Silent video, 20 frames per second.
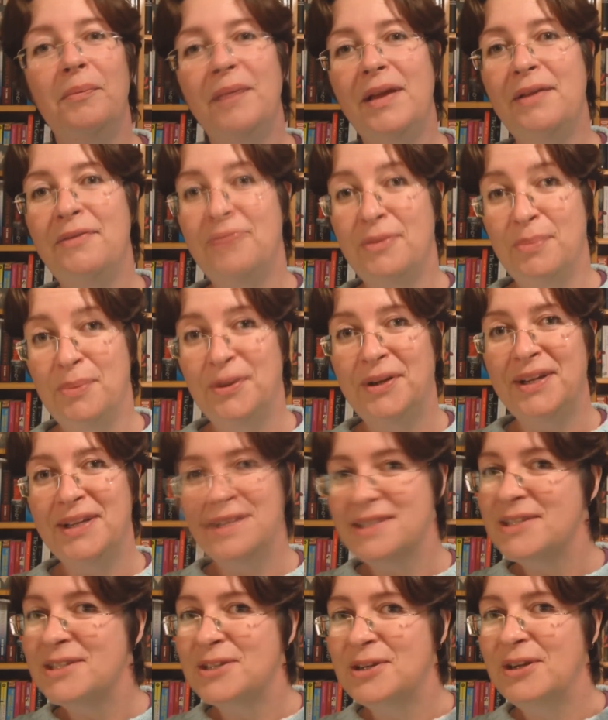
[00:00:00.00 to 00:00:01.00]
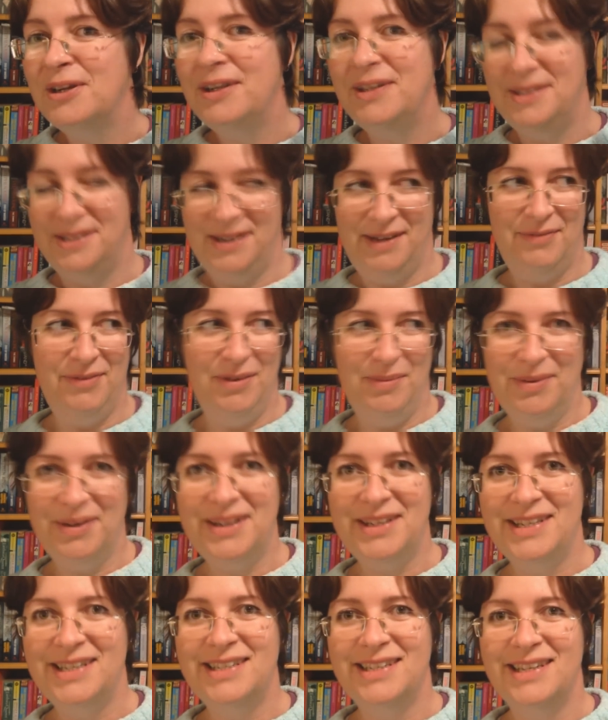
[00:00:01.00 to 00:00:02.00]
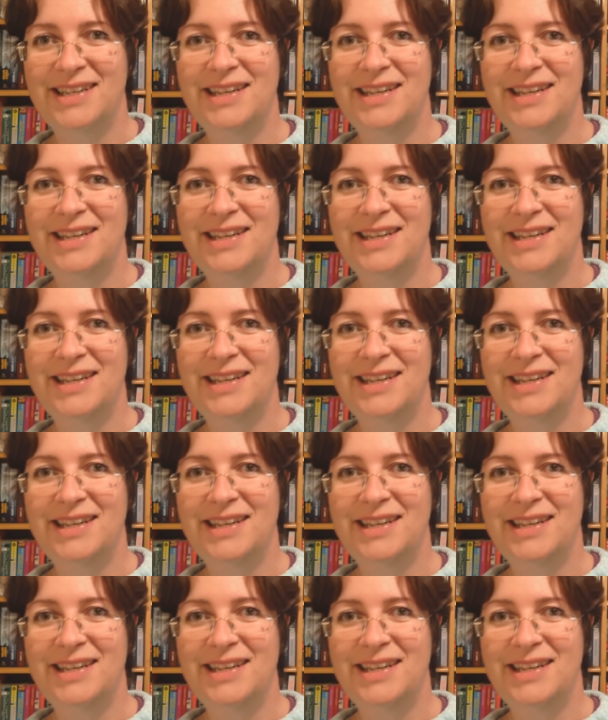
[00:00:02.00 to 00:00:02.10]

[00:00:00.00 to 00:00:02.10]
If the book is as good as everybody says